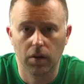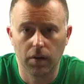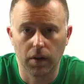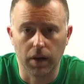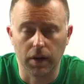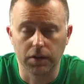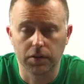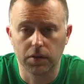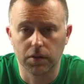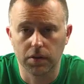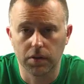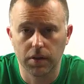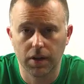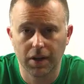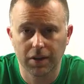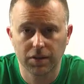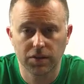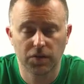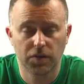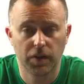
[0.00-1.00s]
All right, so the
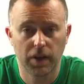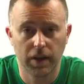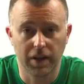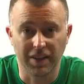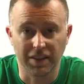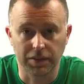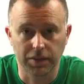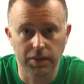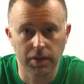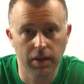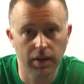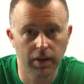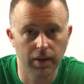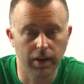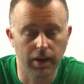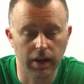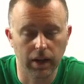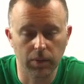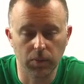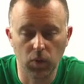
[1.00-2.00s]
next phase,
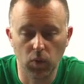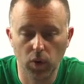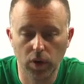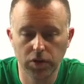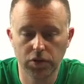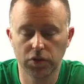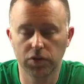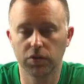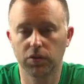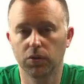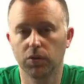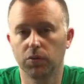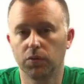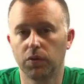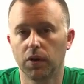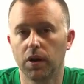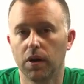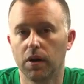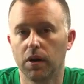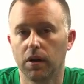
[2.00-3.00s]
once
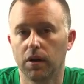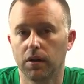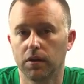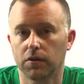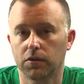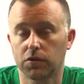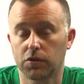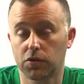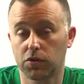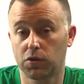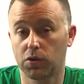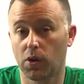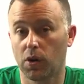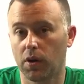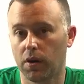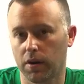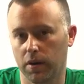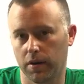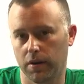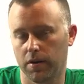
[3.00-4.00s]
you've
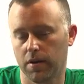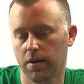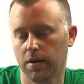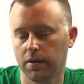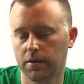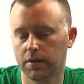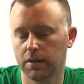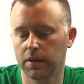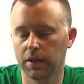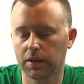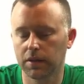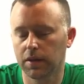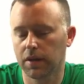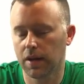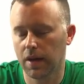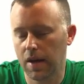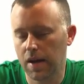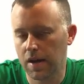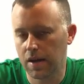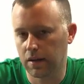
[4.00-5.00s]
started to get the
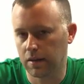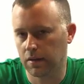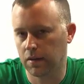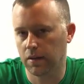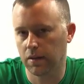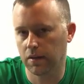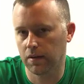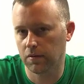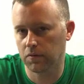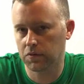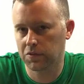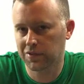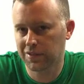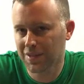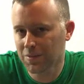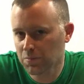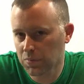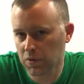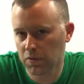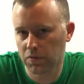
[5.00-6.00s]
hang of
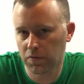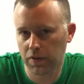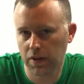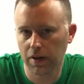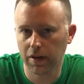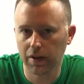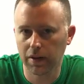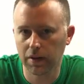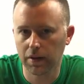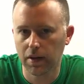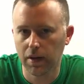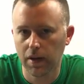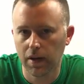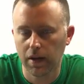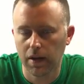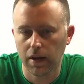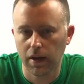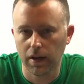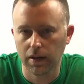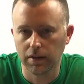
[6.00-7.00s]
simplifying
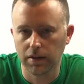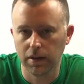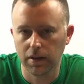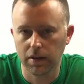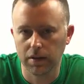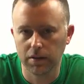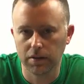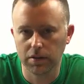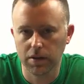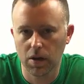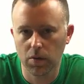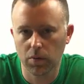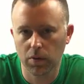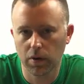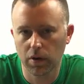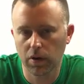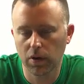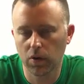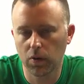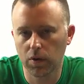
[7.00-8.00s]
identities, now we're
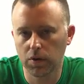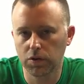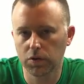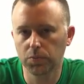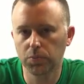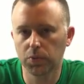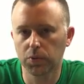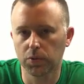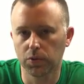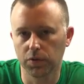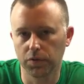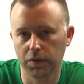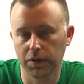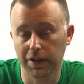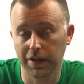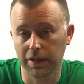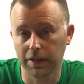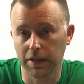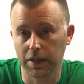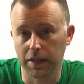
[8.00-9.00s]
going to go into
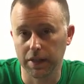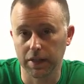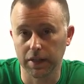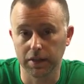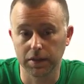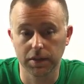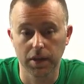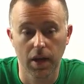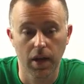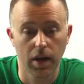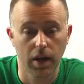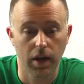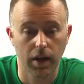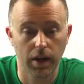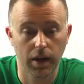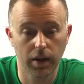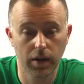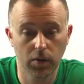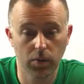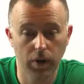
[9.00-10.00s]
proving identities.
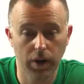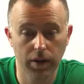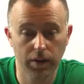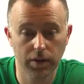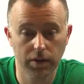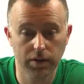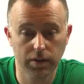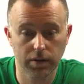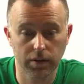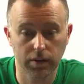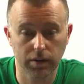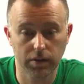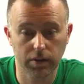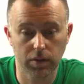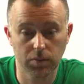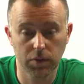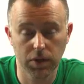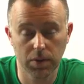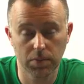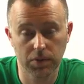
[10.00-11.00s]
In a way,
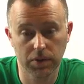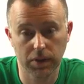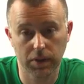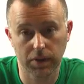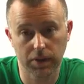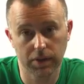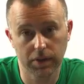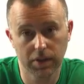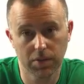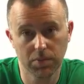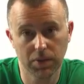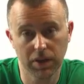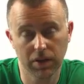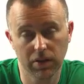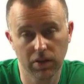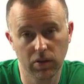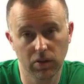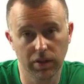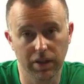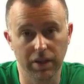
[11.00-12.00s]
sometimes this can be a
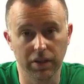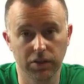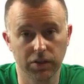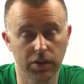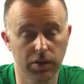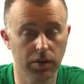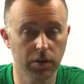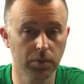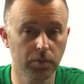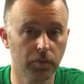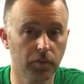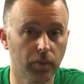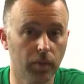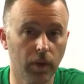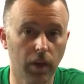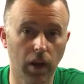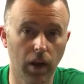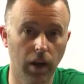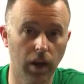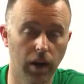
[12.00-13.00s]
little easier.
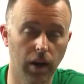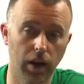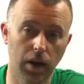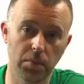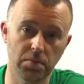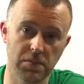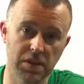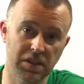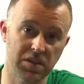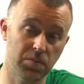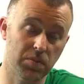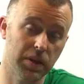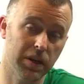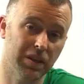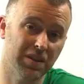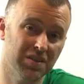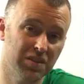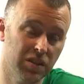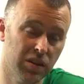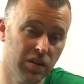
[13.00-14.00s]
It
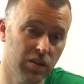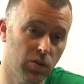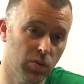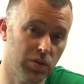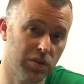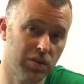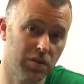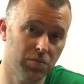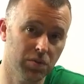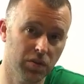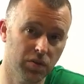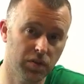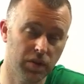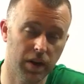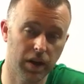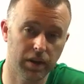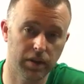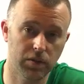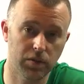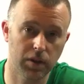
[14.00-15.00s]
depends. With
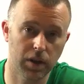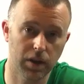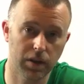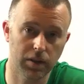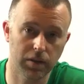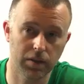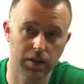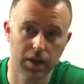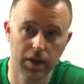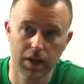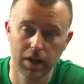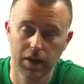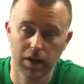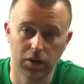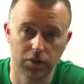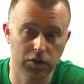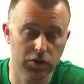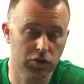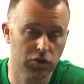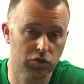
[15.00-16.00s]
simplifying, you kind of
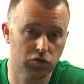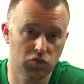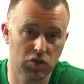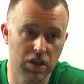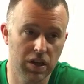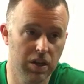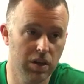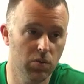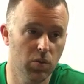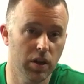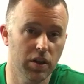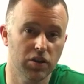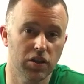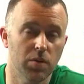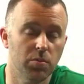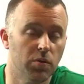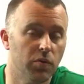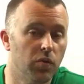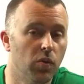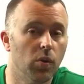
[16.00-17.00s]
just any way,
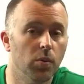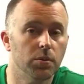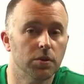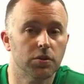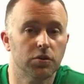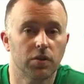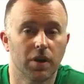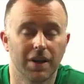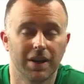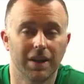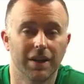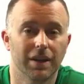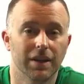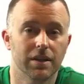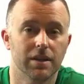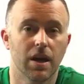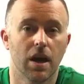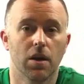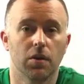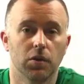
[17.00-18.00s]
shape, or form, just trying to get
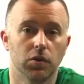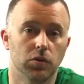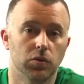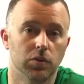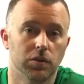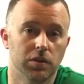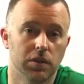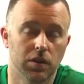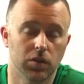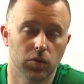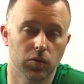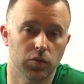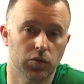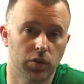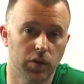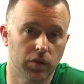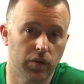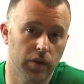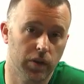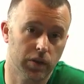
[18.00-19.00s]
it down into a single
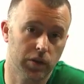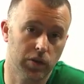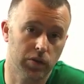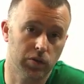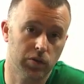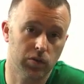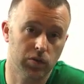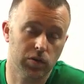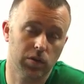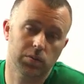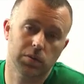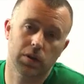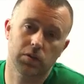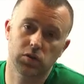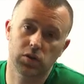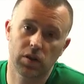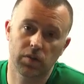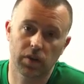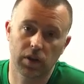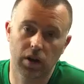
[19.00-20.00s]
trig function. So sometimes
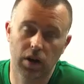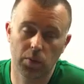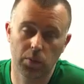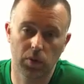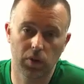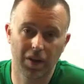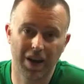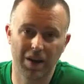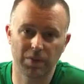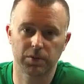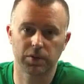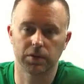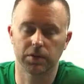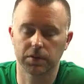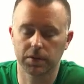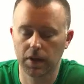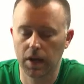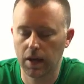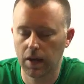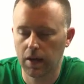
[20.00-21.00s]
you have a couple
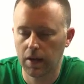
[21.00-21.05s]
options.